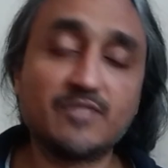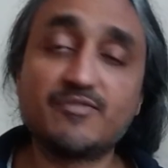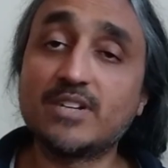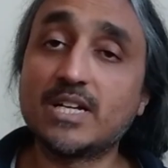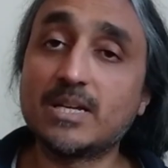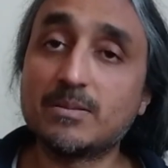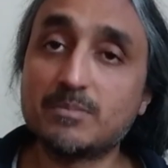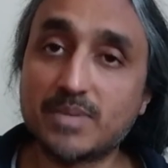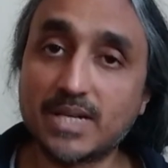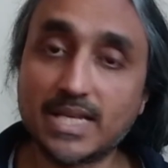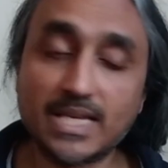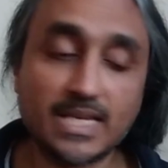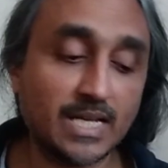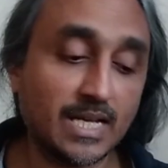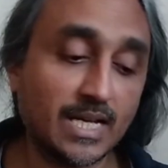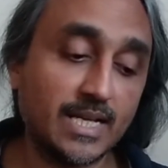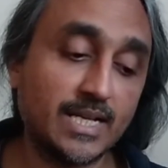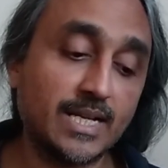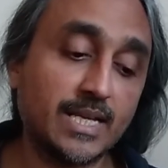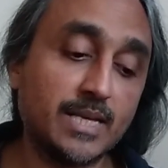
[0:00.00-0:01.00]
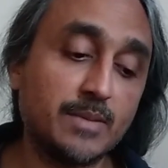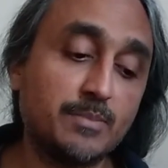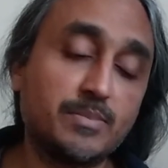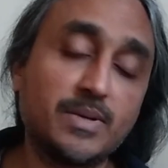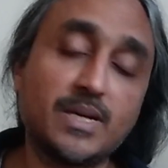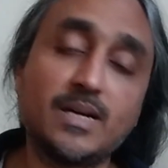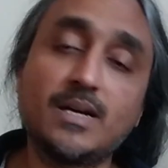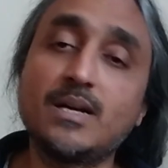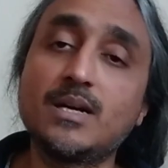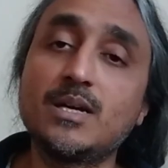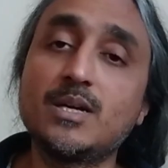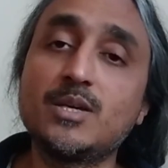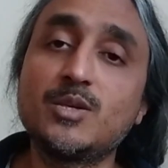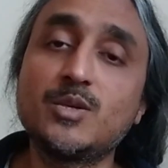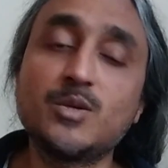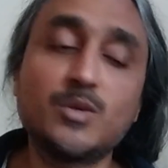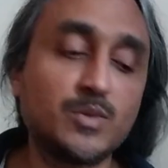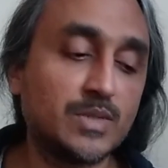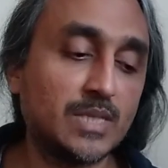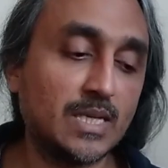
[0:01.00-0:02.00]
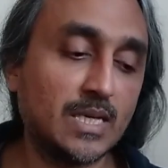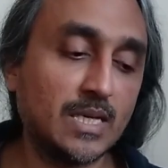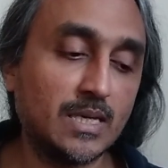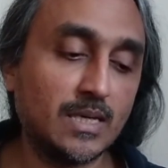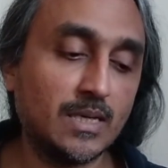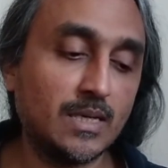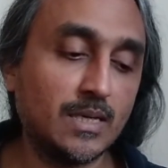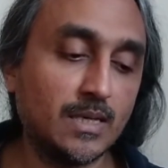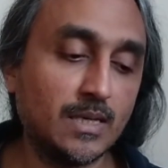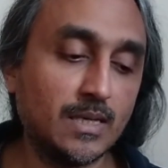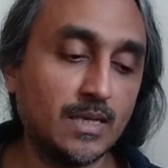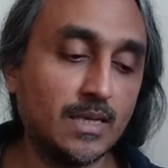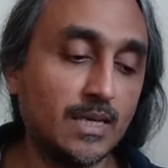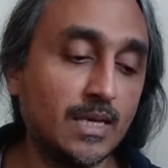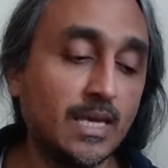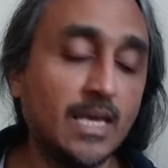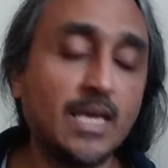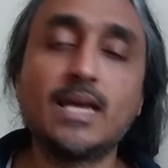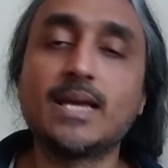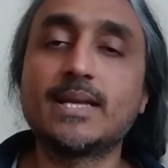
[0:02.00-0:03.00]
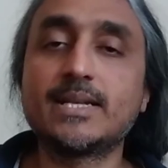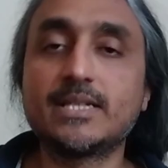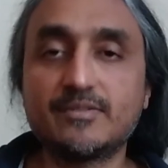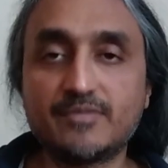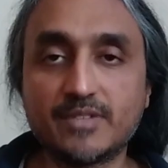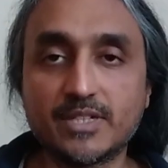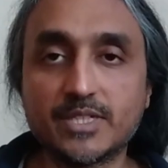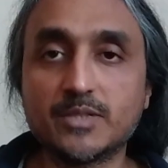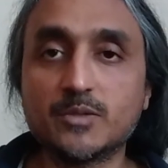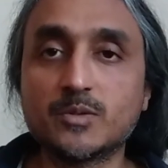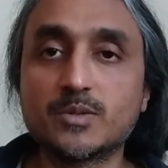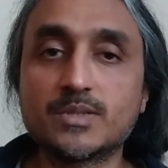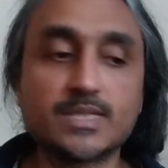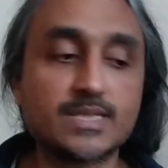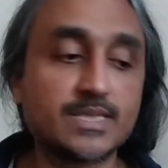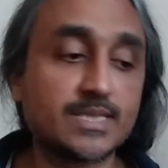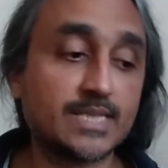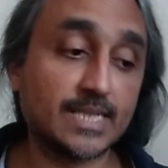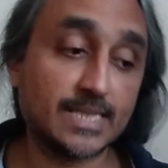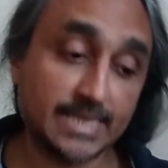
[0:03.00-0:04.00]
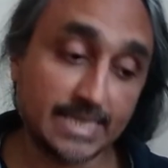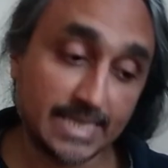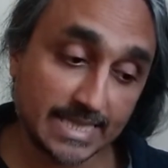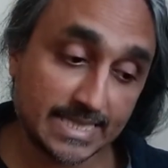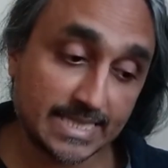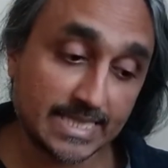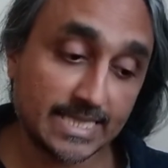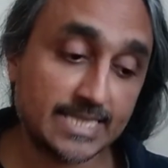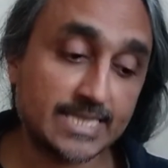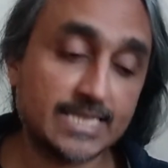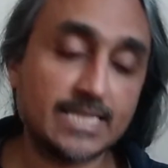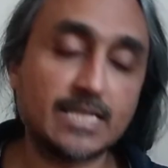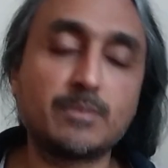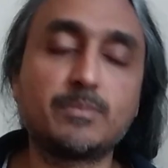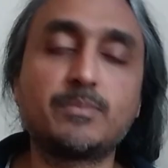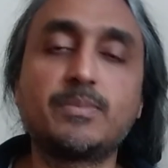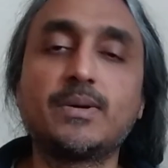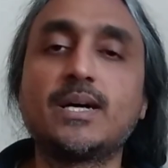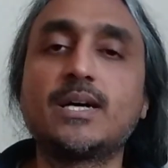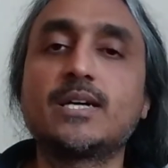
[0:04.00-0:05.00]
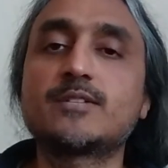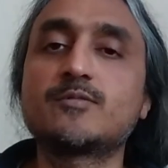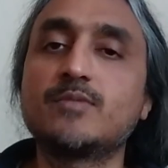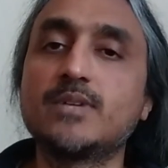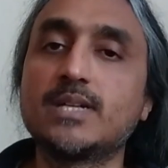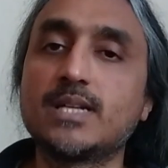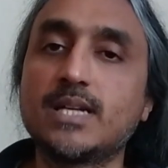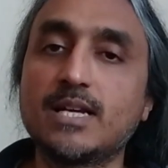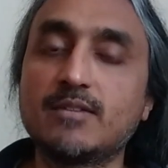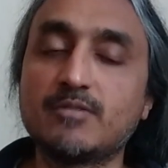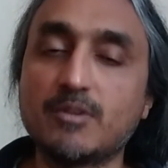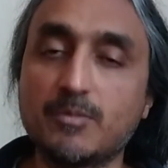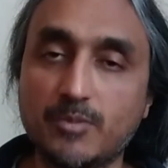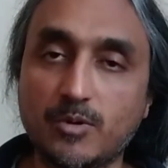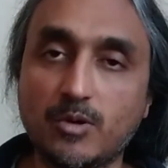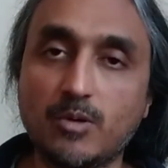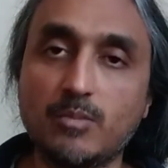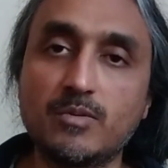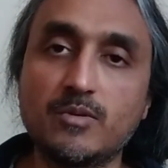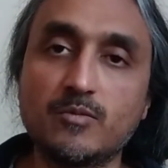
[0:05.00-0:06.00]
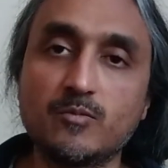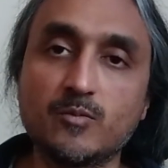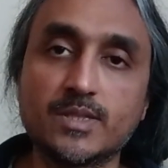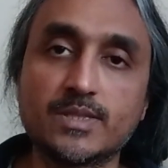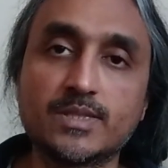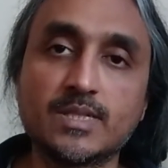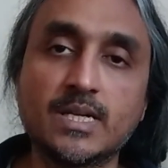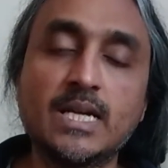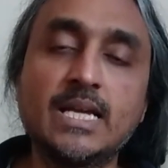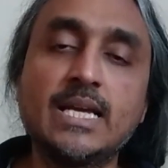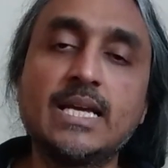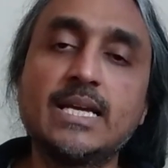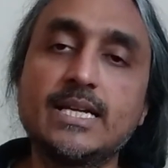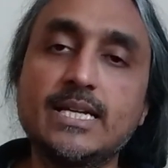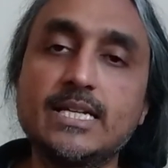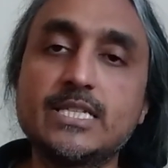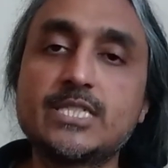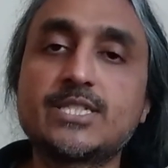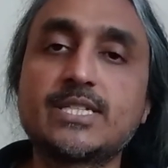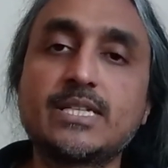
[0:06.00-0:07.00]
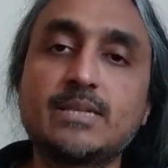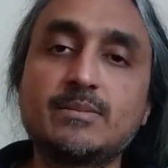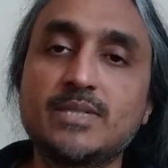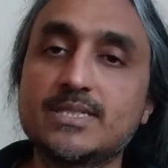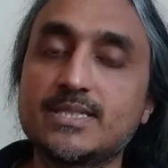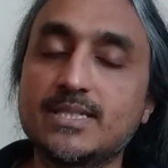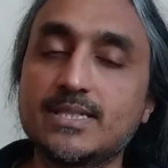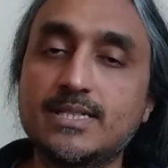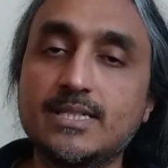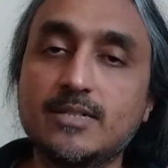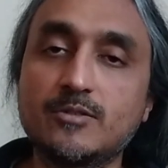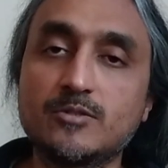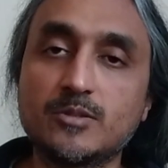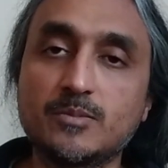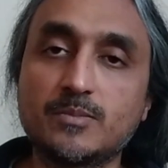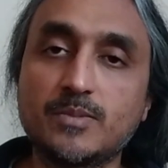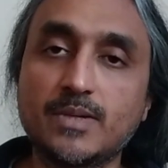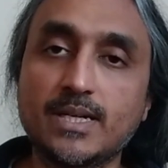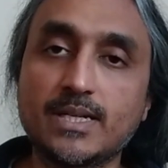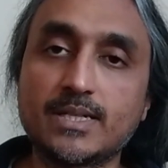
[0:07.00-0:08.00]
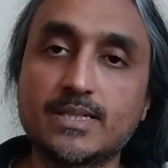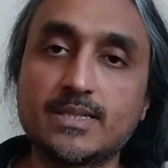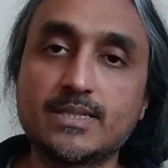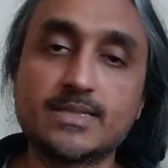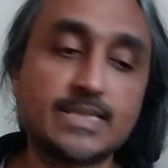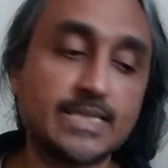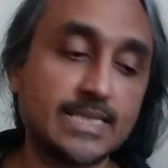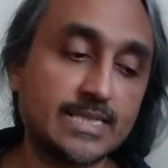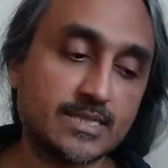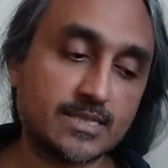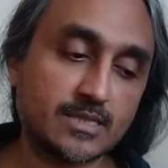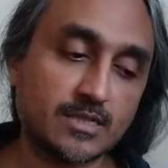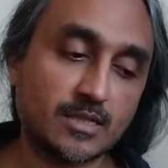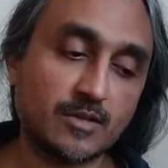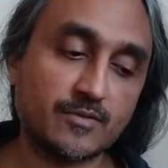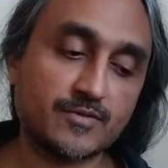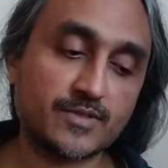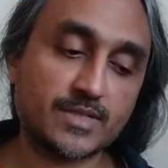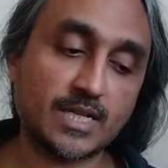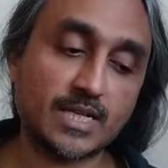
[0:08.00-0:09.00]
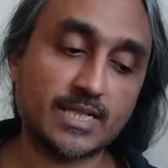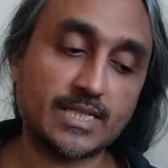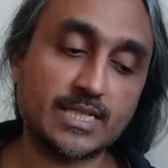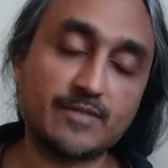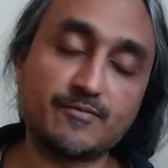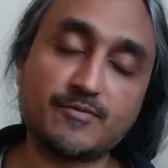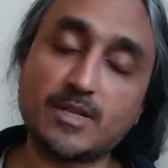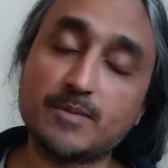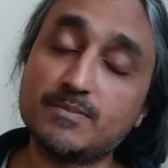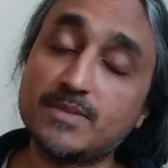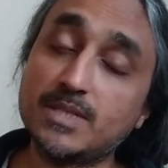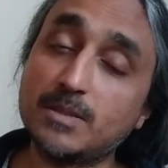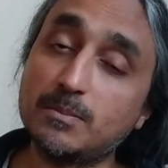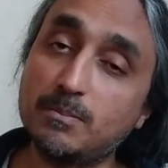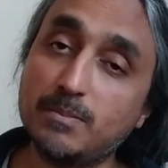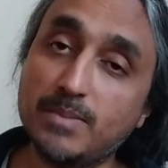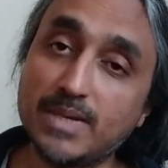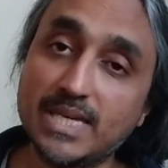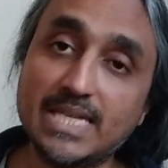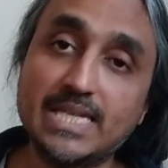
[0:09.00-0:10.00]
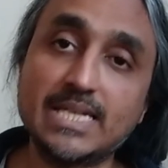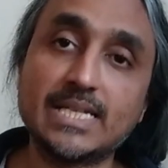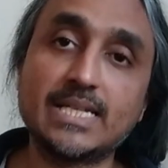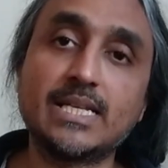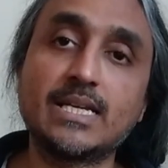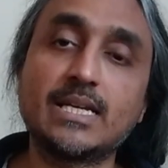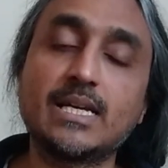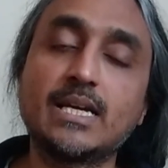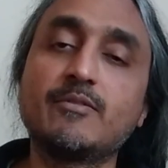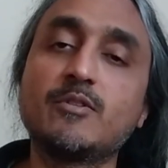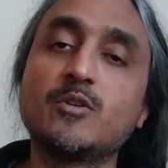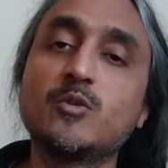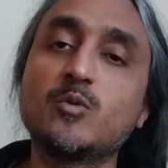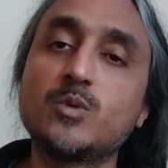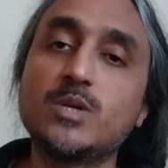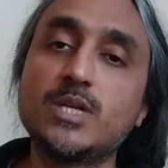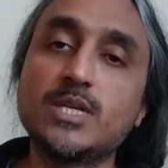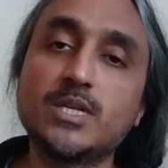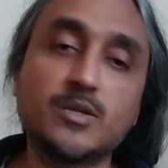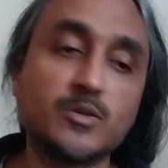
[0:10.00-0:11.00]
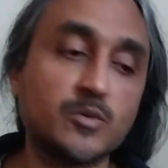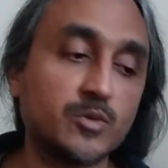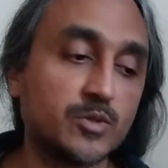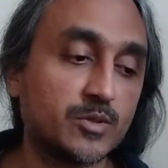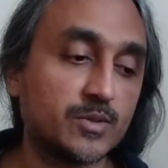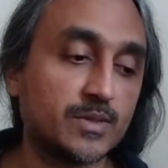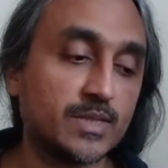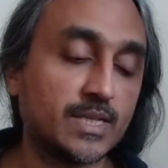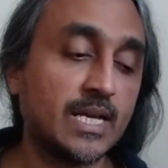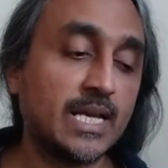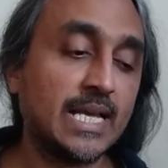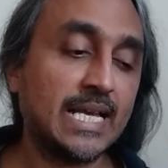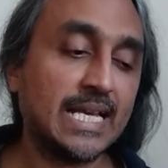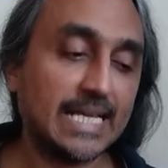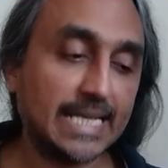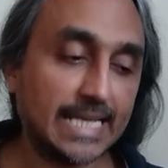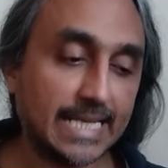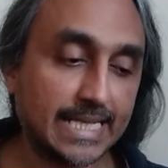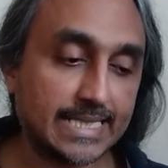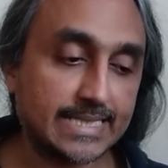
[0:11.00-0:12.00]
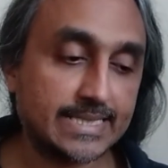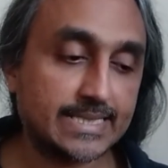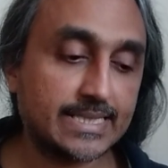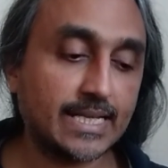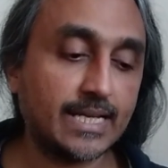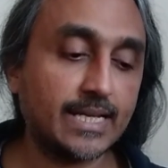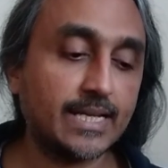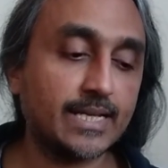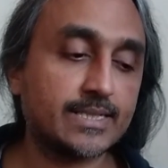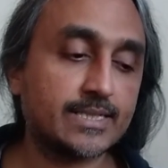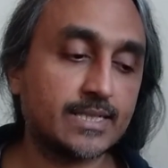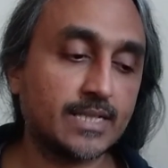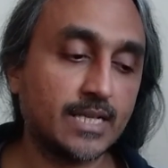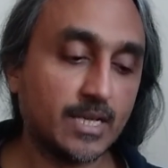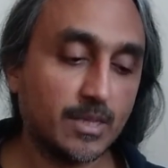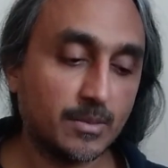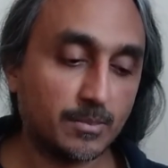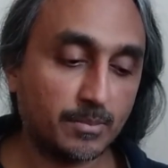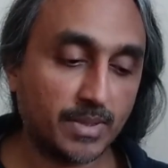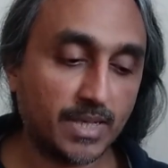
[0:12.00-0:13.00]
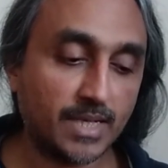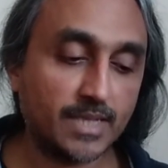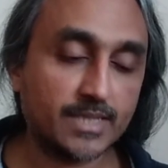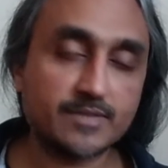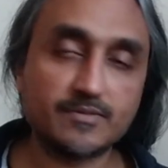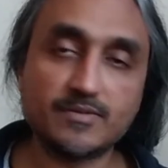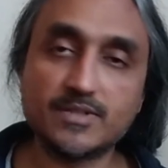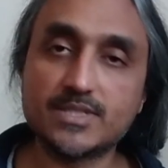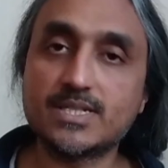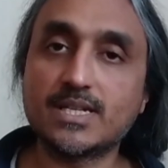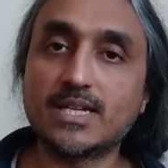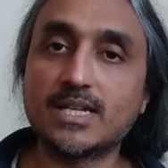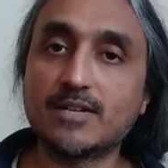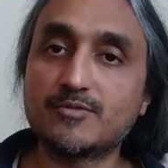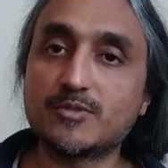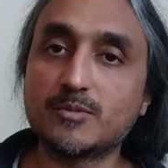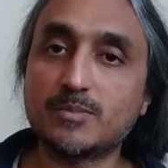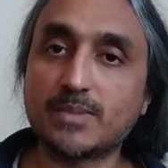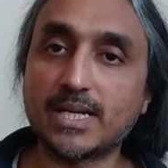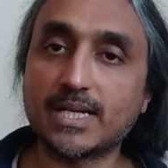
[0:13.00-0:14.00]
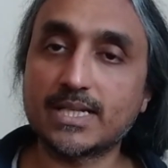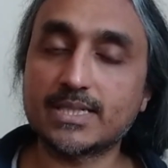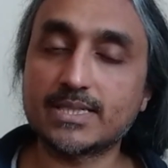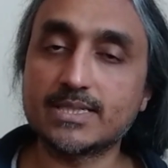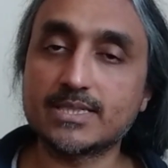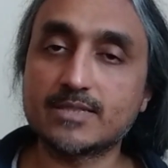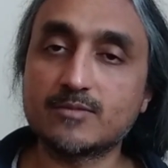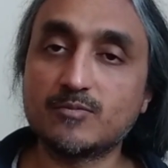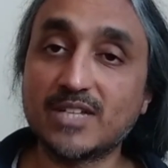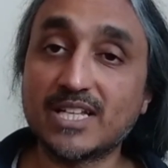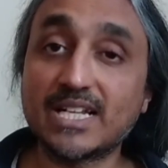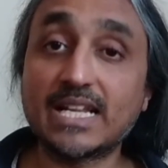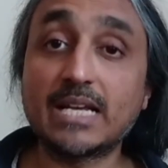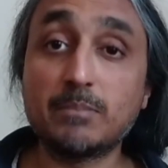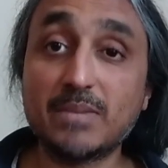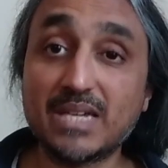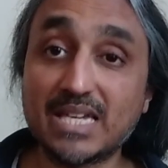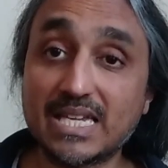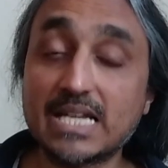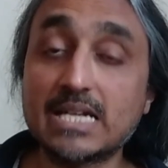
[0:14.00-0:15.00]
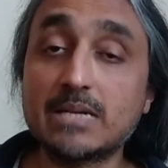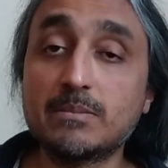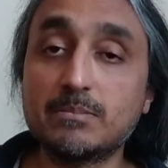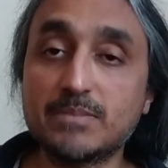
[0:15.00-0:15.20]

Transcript: I'm playing I like Payuti, and if I notice that this is the part where I have a problem with, each time I sit down to practice, instead of starting from the beginning, I will only go to the exact part which I have to practice where I am making a